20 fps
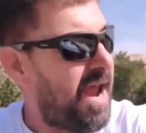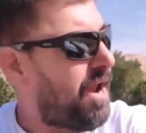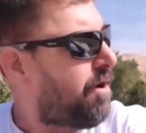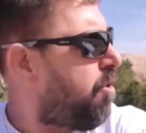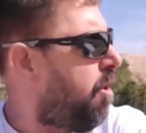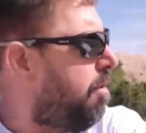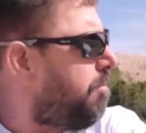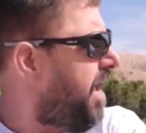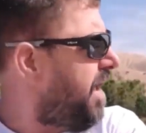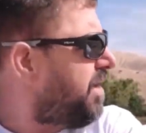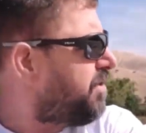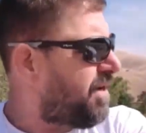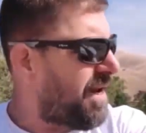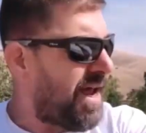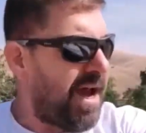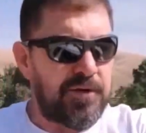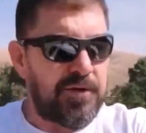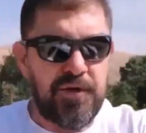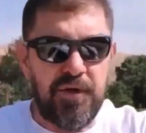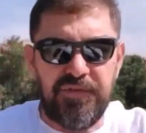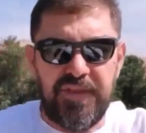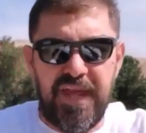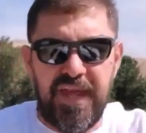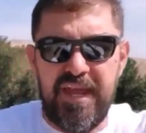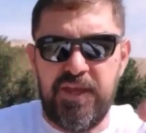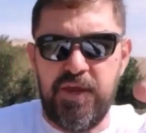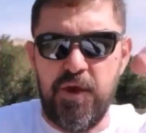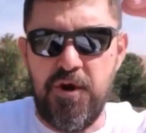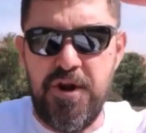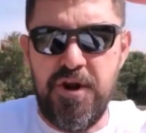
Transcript: I command you now to take your